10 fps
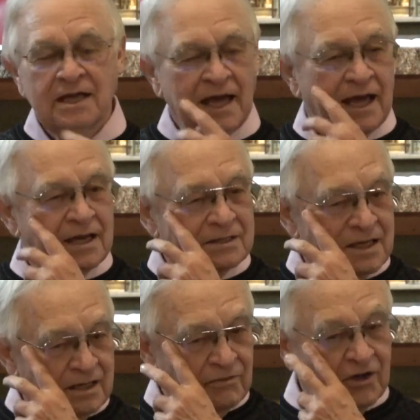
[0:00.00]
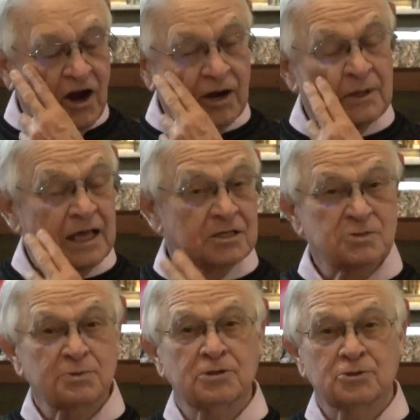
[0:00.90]
And uh, the Carmelite
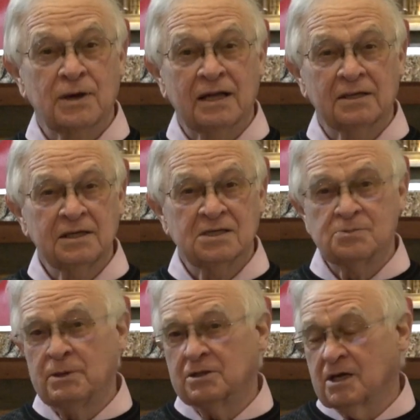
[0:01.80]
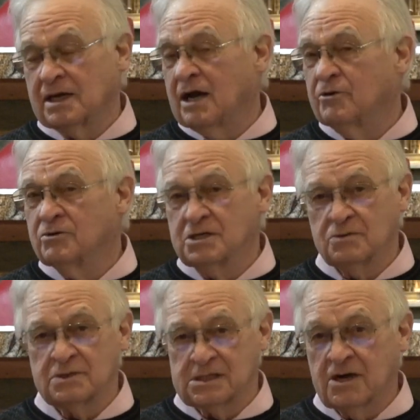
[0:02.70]
spirituality is built on how you deal
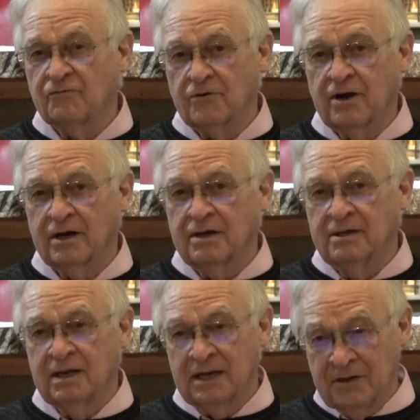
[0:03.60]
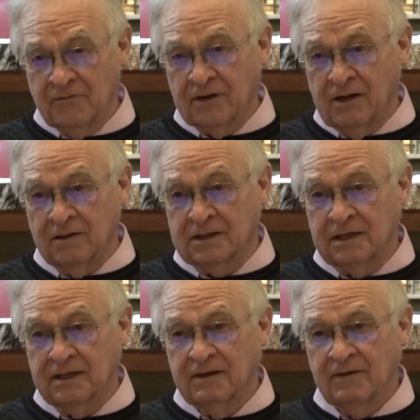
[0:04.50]
with suffering and difficulty.